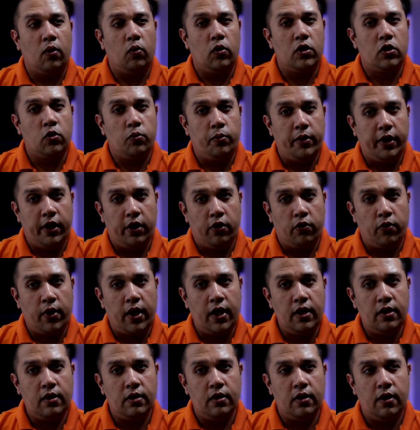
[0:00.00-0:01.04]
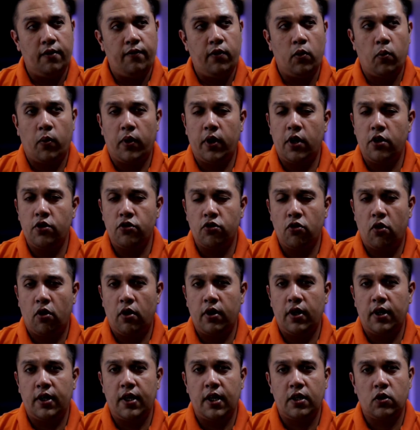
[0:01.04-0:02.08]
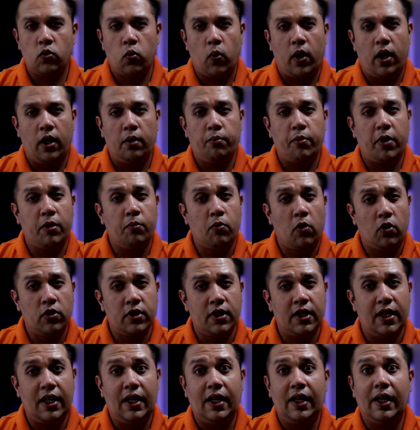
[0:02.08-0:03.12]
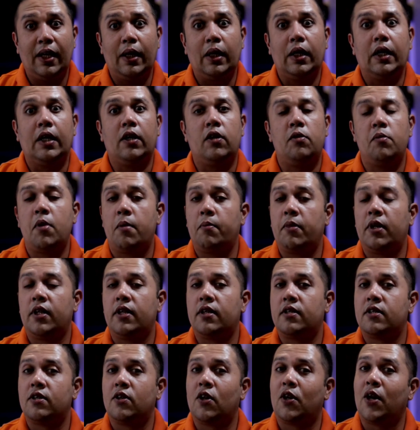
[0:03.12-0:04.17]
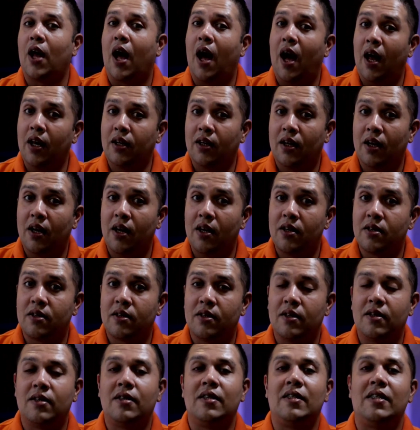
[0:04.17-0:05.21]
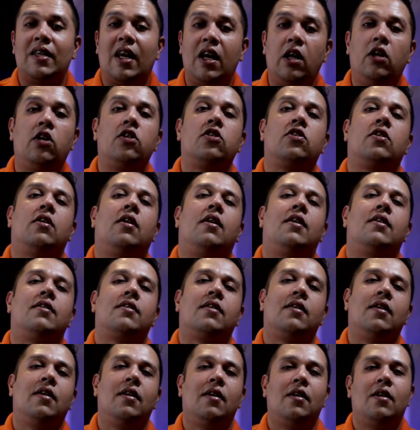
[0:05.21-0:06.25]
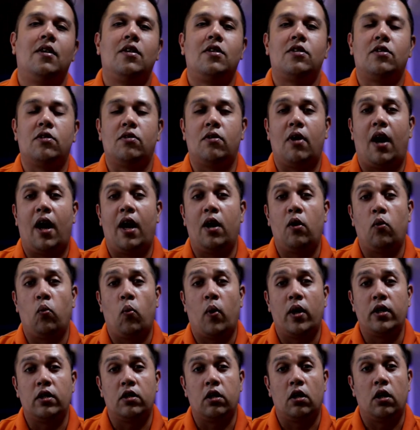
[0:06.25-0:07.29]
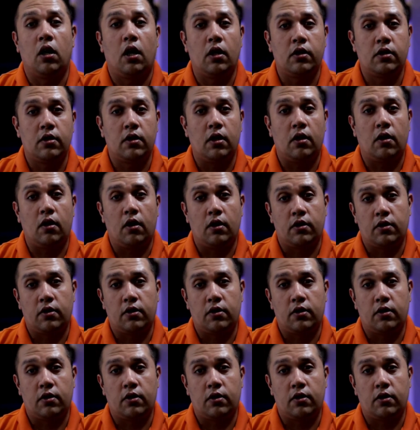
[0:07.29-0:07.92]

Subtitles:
which would be great if you want to draw on it as well, but mostly, remember, this is not art class, this is English class, so I want lots and